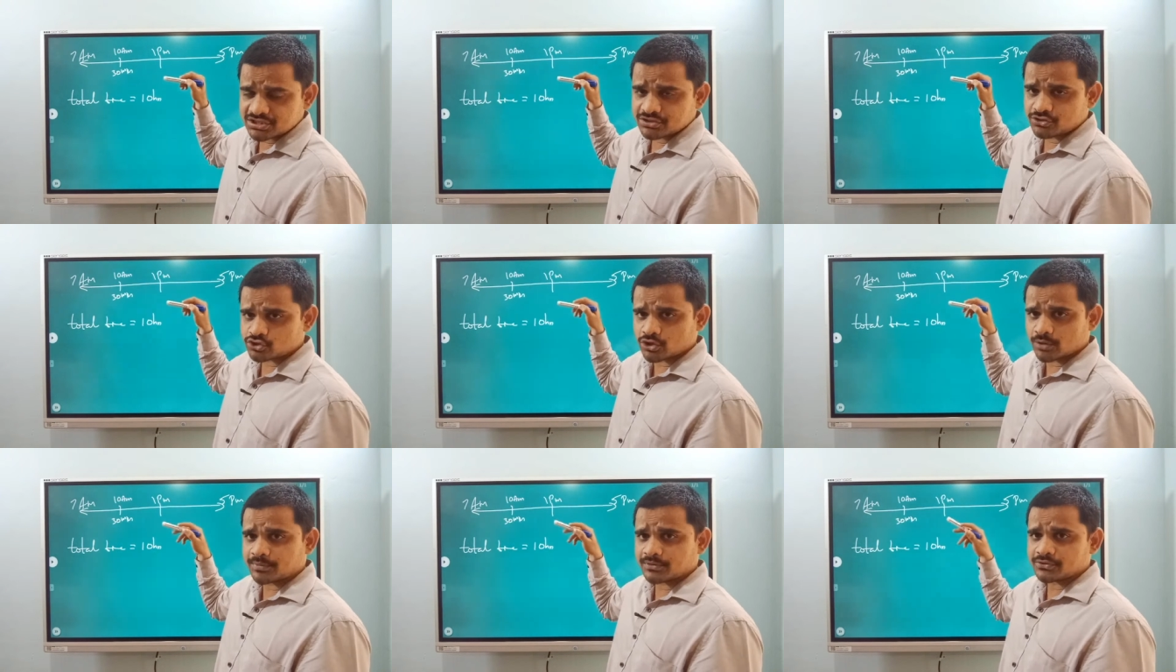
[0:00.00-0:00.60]
You
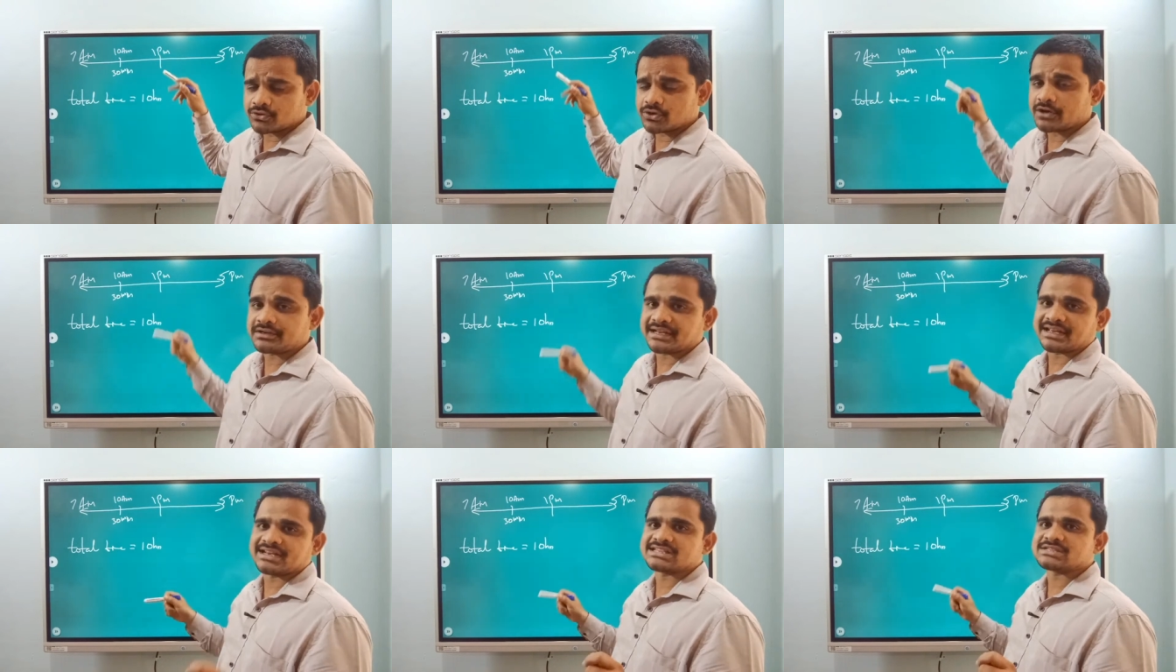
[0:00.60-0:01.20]
stopped. You have
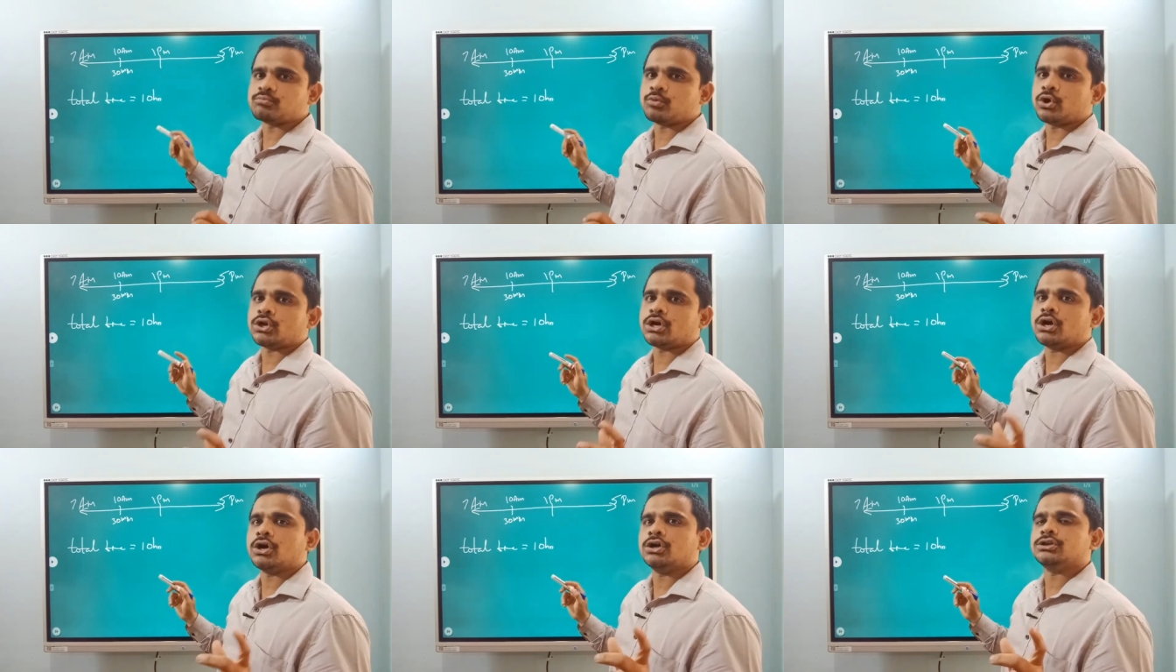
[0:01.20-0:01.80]
taken a small
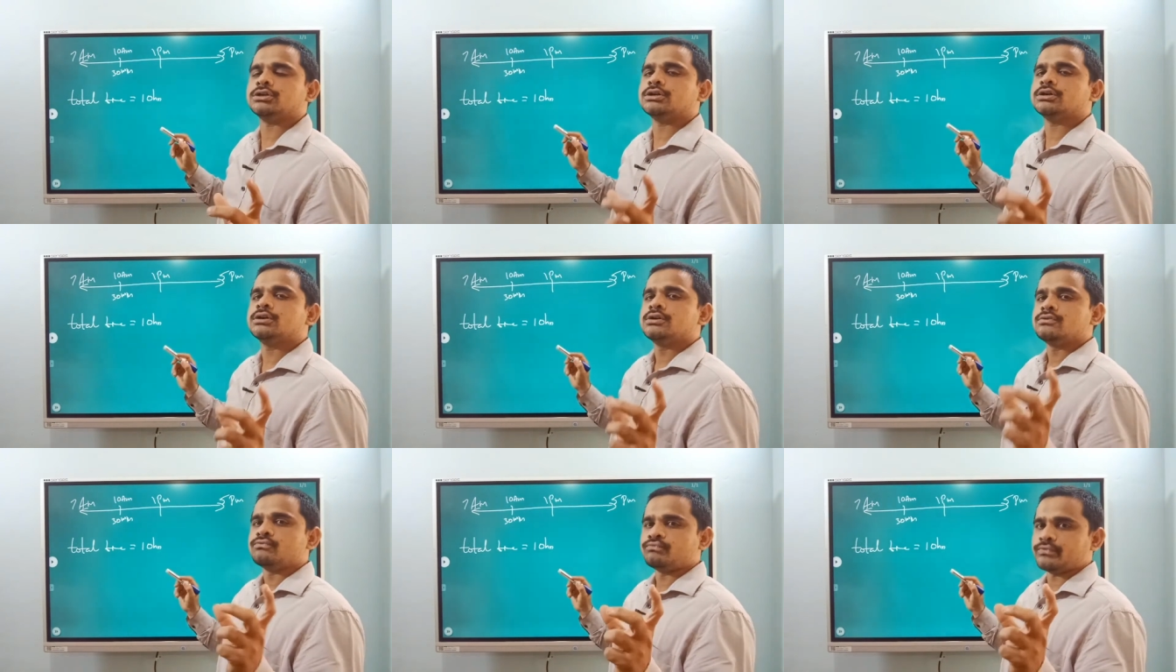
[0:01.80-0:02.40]
halt
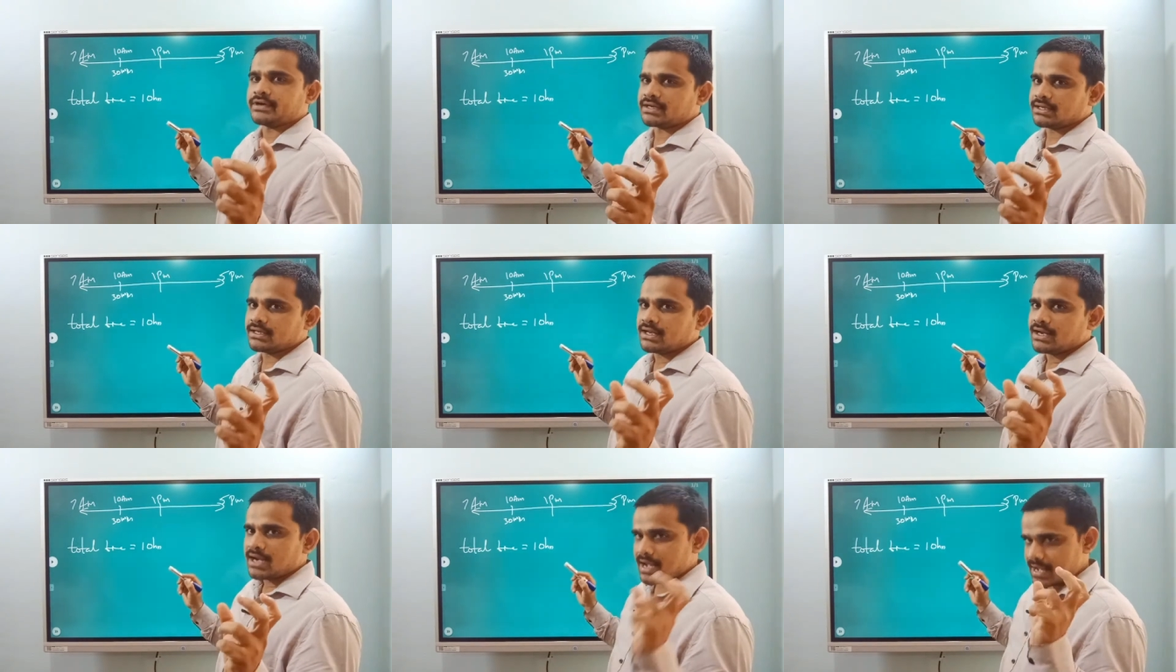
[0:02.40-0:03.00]
for
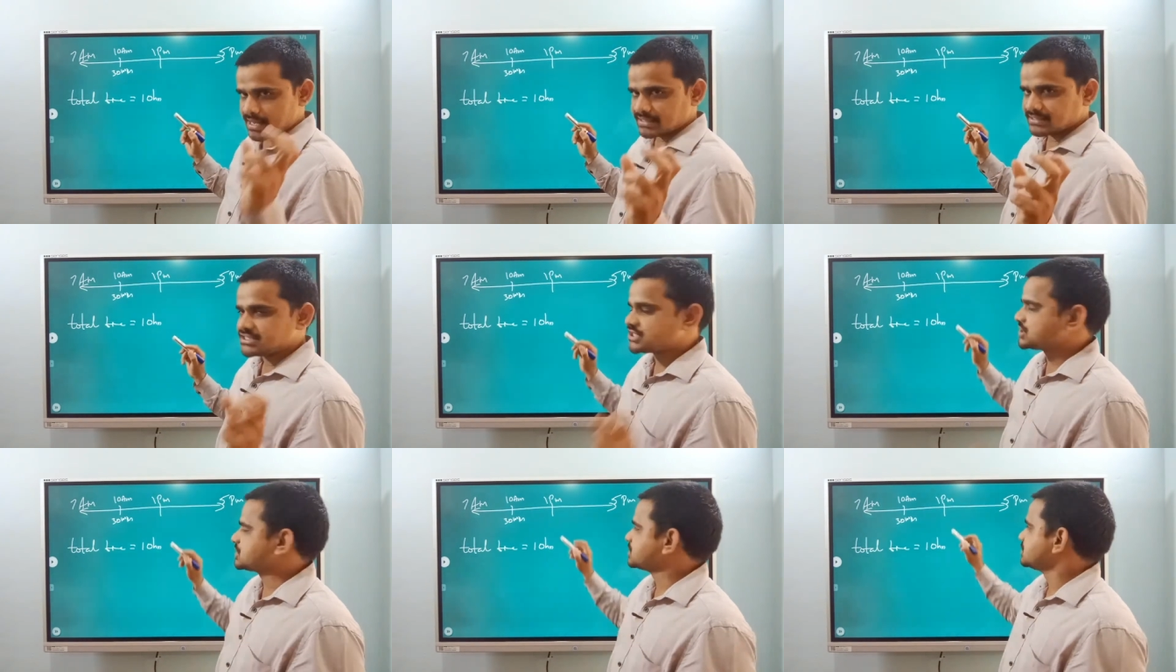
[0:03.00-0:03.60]
lunch.